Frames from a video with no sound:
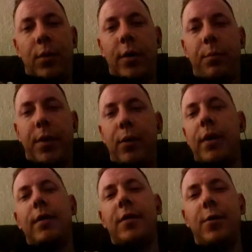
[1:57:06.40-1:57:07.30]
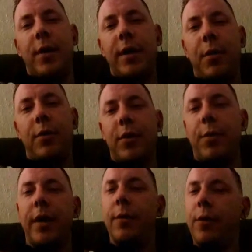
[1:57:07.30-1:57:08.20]
do buildings 20 miles
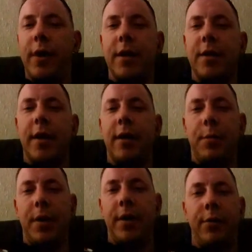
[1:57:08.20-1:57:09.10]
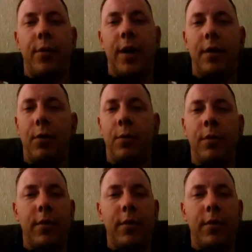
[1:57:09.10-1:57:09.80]
away fucking stick up at a different angle?